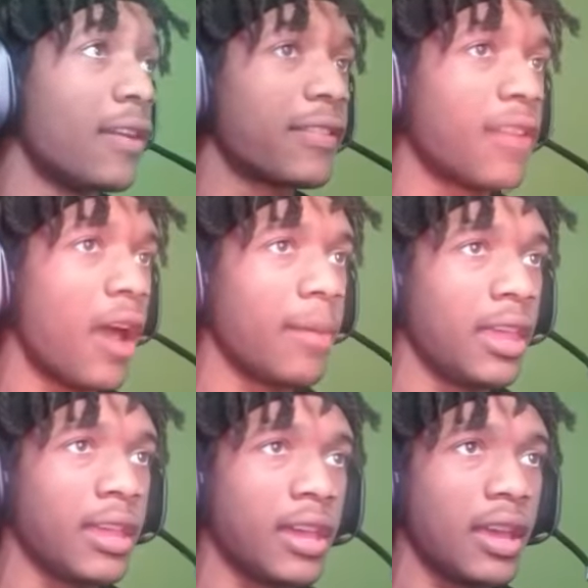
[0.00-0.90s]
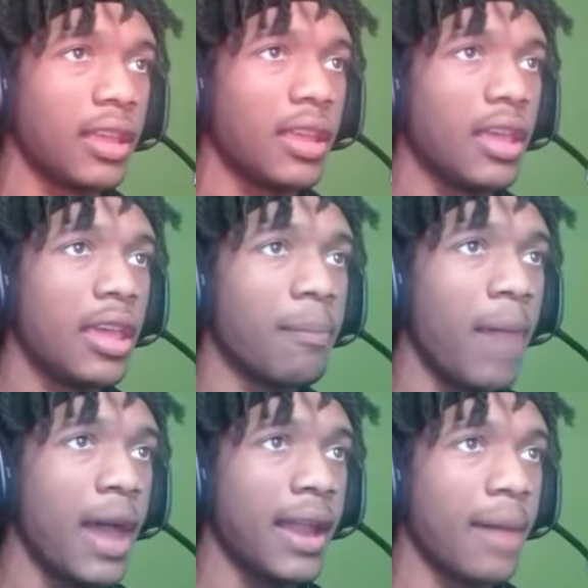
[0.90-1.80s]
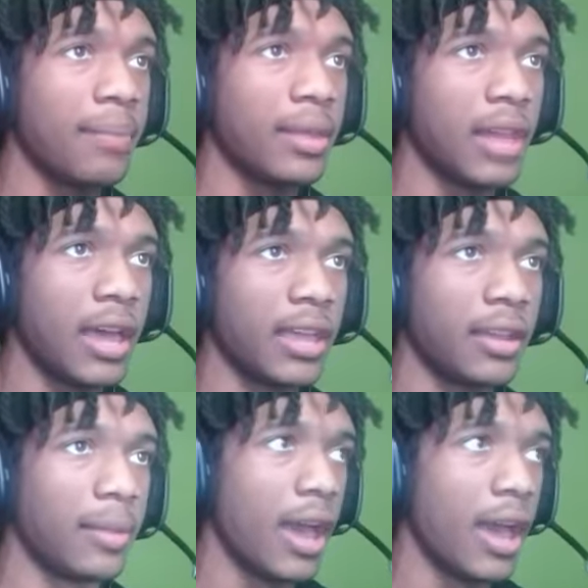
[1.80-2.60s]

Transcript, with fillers: so I mean he could he might not be lying to be